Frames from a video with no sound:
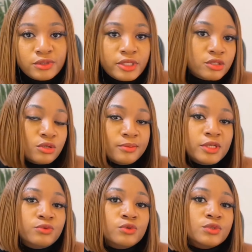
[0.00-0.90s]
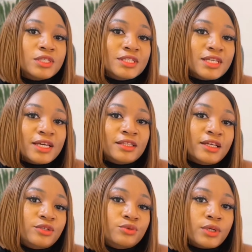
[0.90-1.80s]
There are so many roles in tech
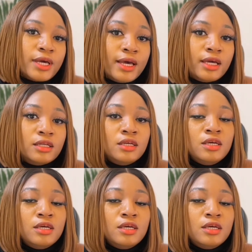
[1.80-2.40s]
that you can